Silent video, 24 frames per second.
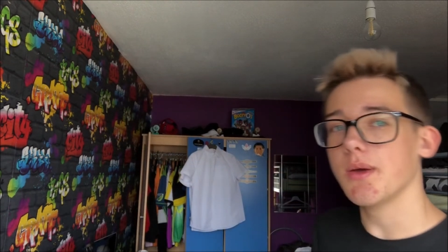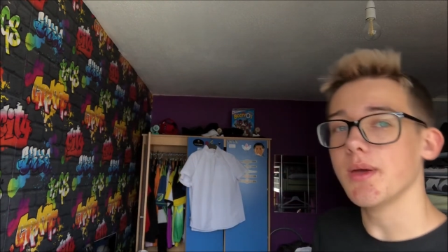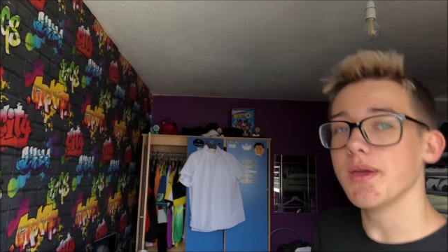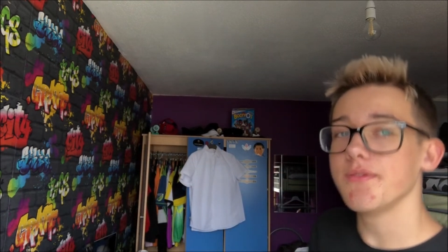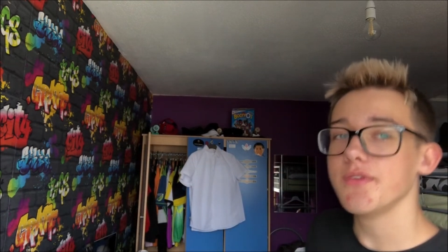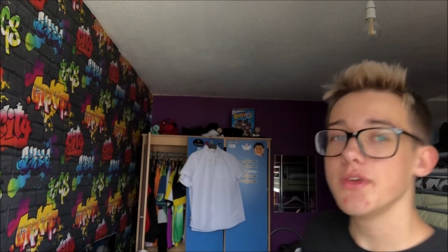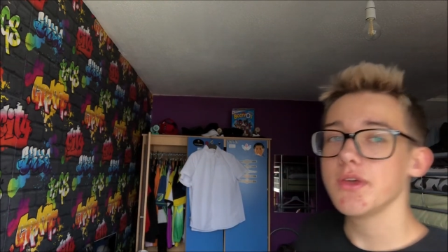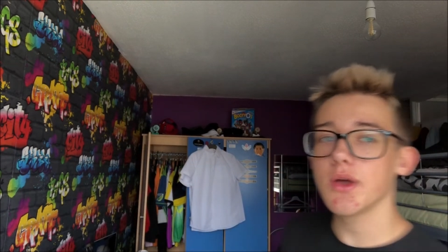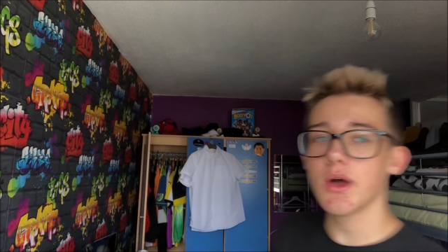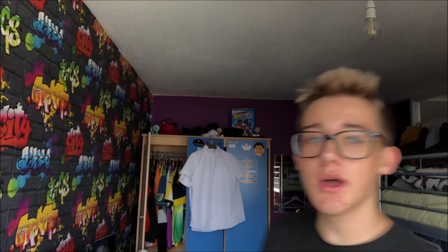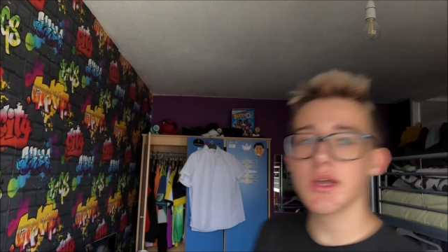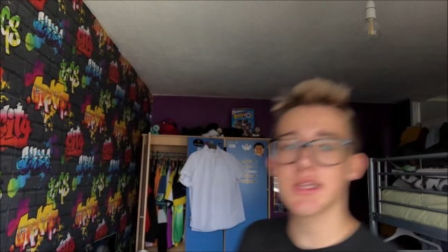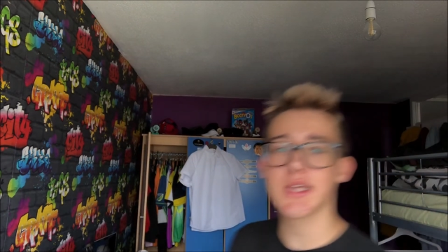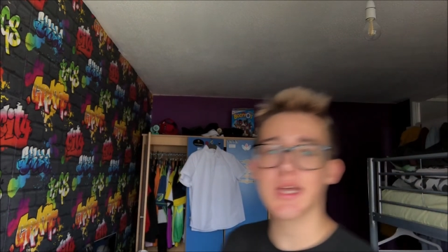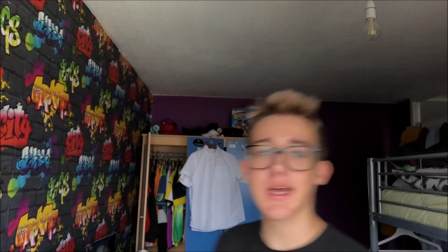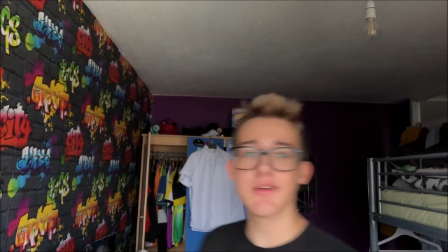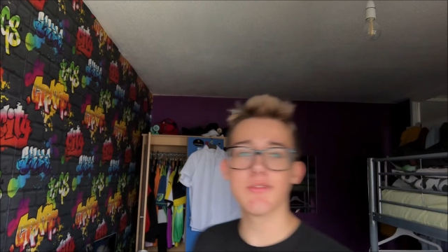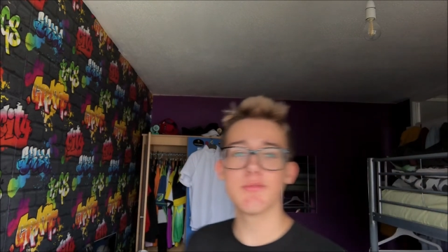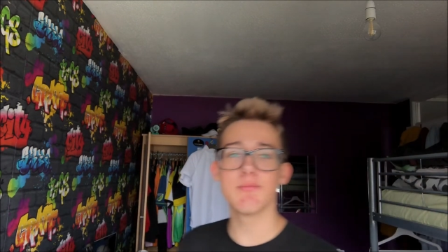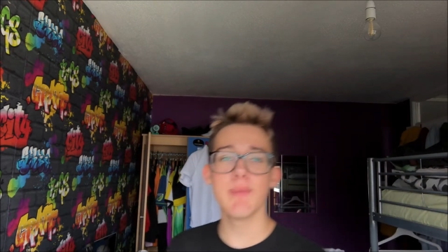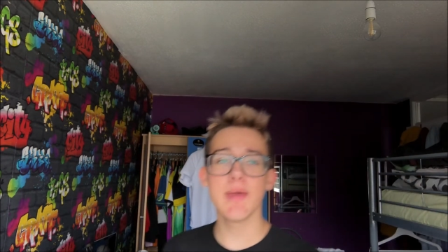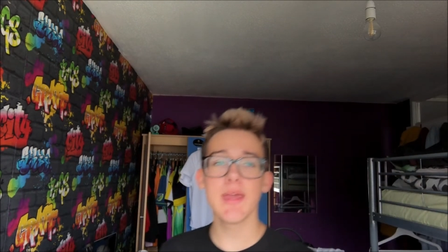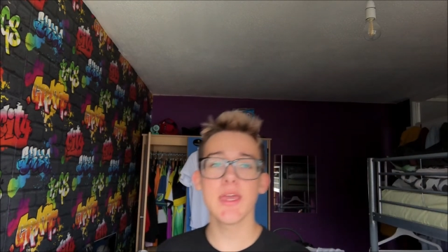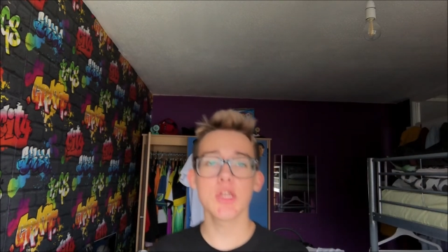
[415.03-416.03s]
If you guys
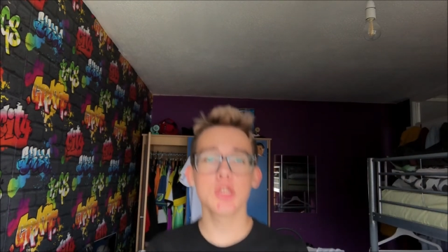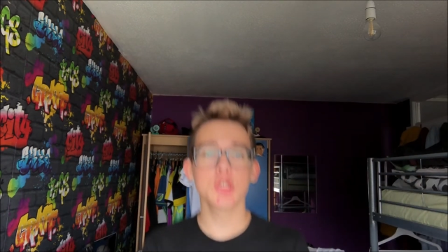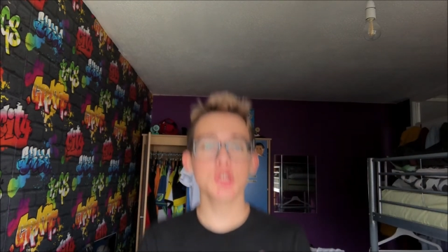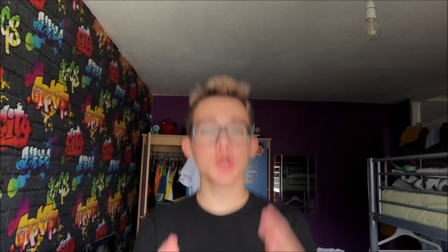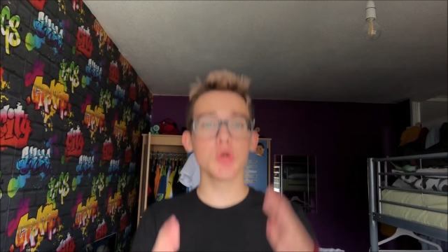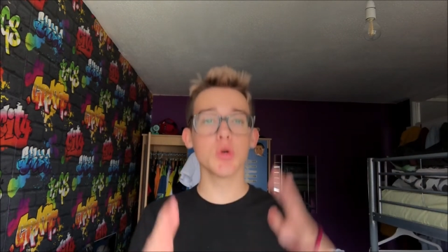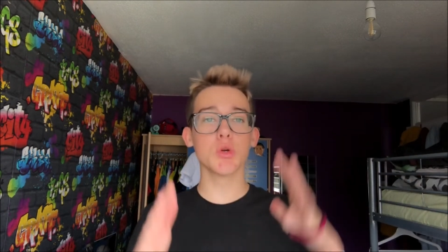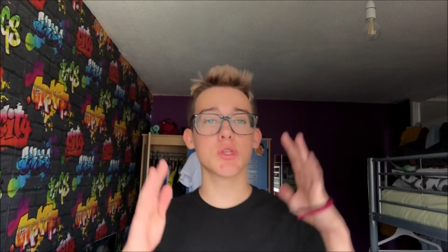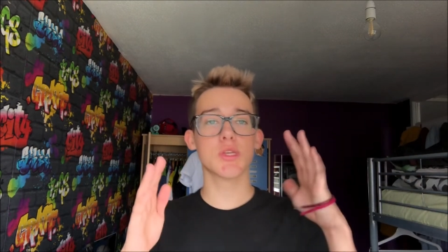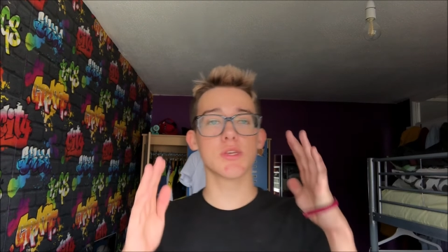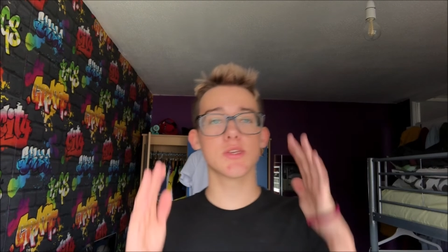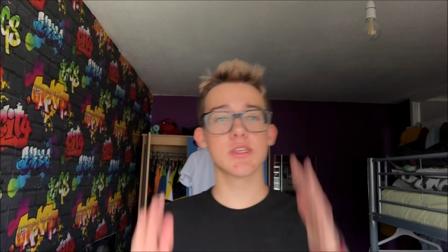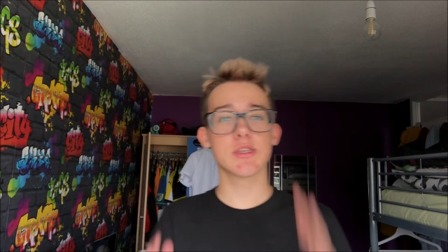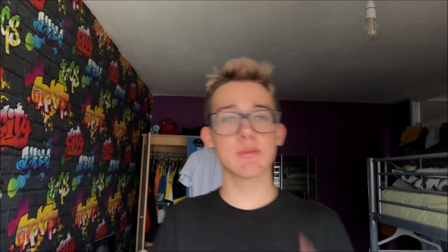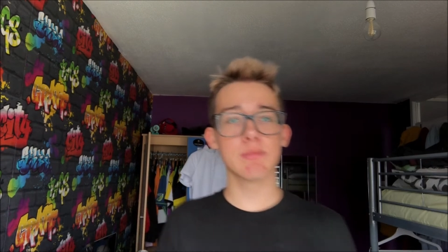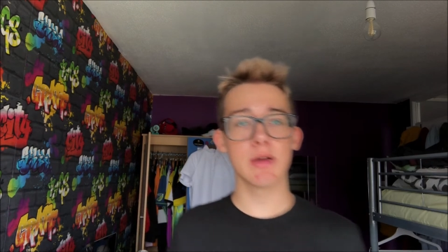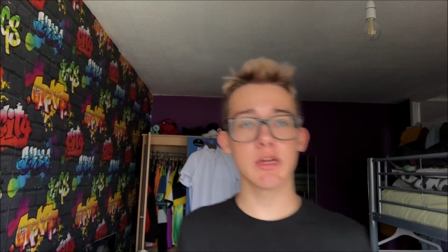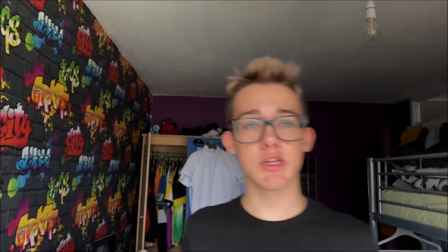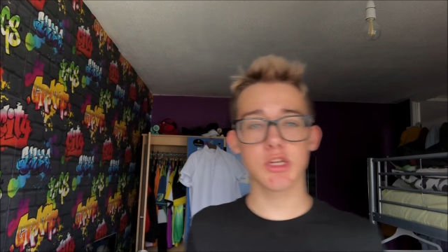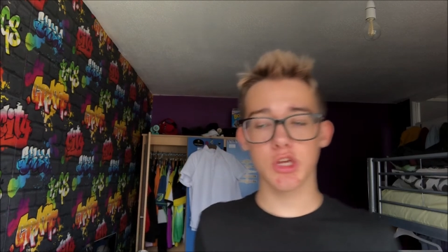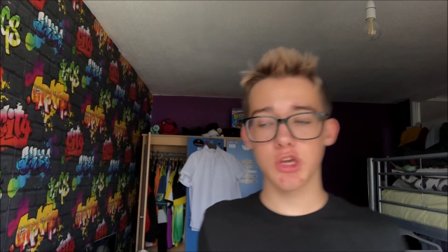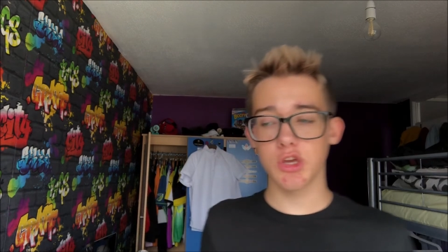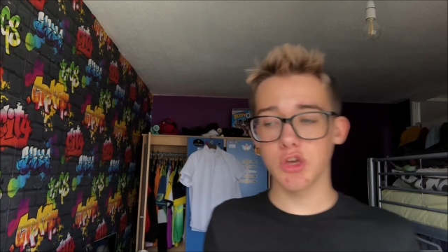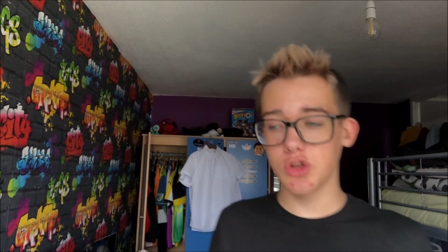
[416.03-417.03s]
have, make sure to
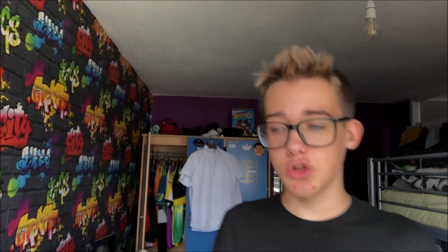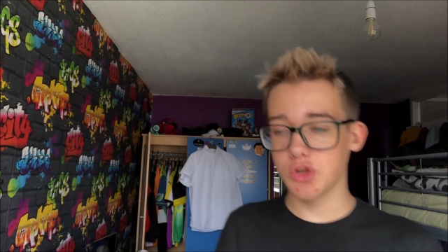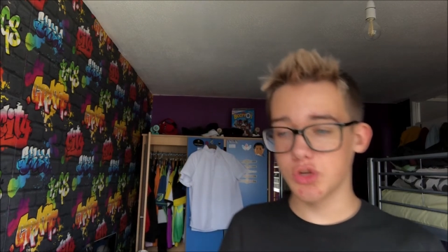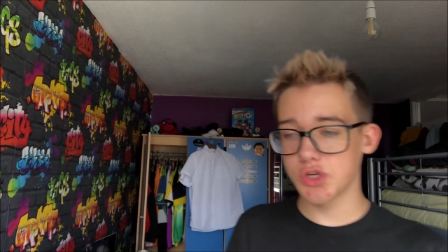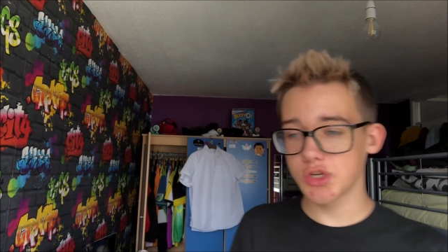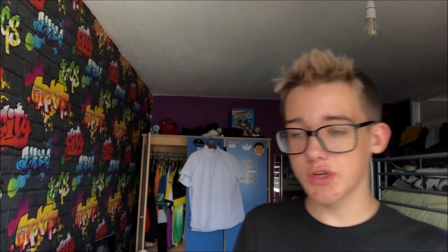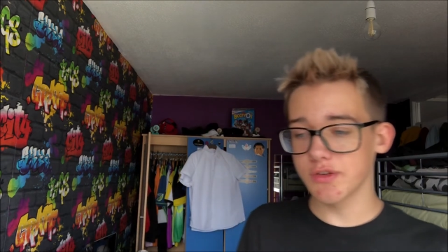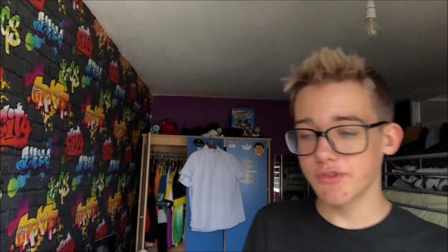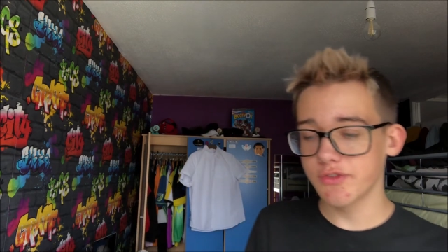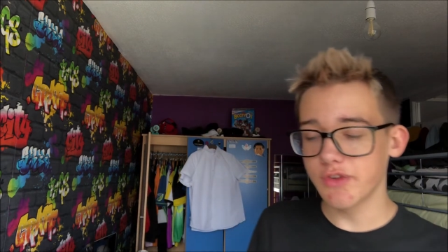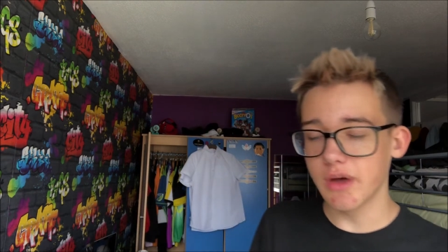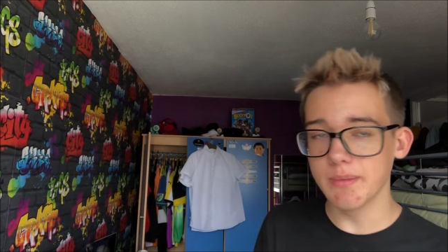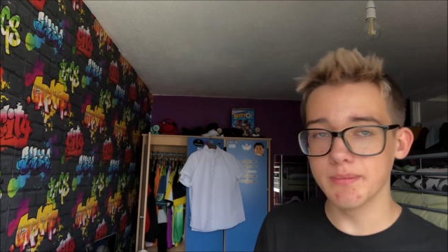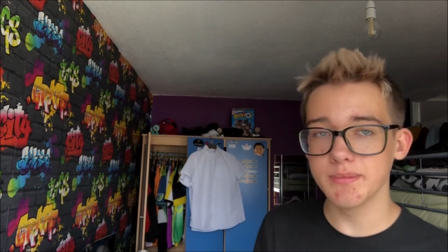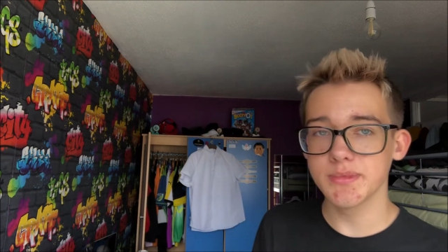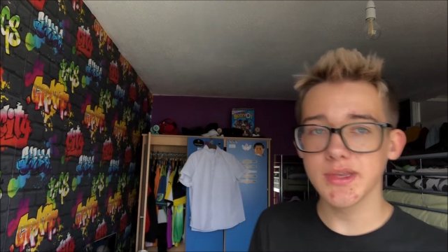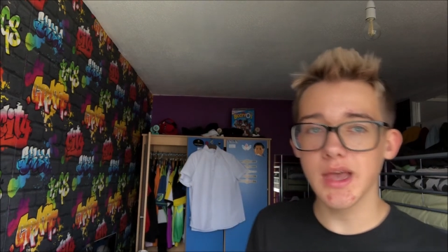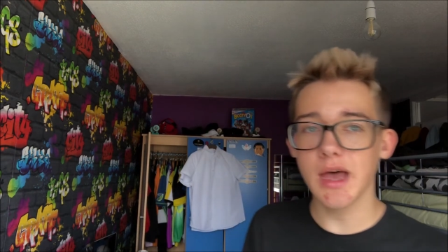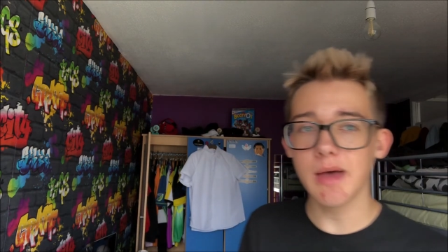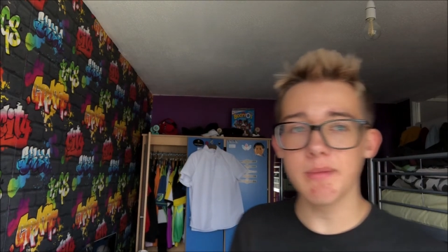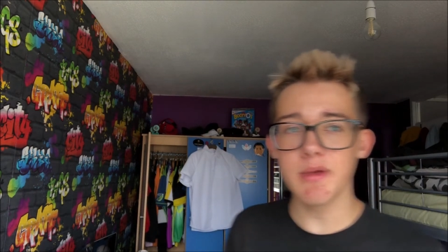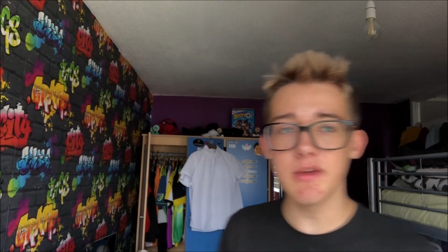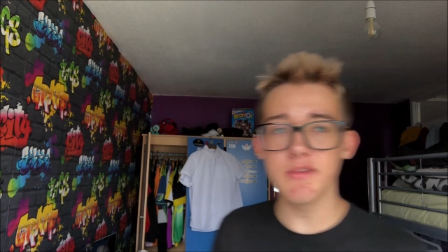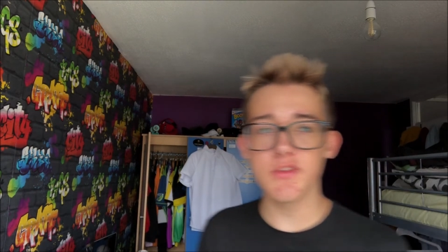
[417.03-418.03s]
smash a huge thumbs up.